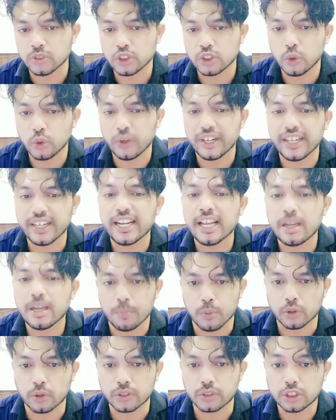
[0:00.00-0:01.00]
So reading
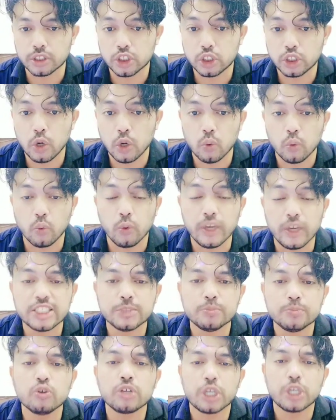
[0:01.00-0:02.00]
books. So
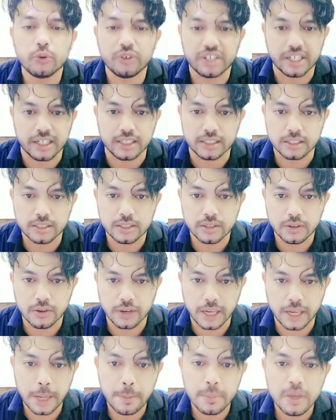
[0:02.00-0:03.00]
which book you read?
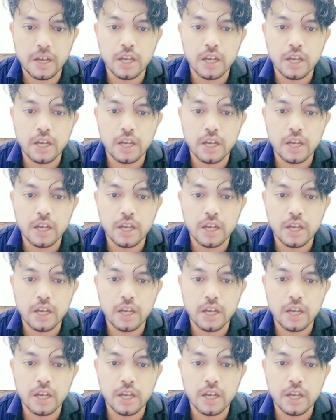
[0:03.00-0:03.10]
Okay.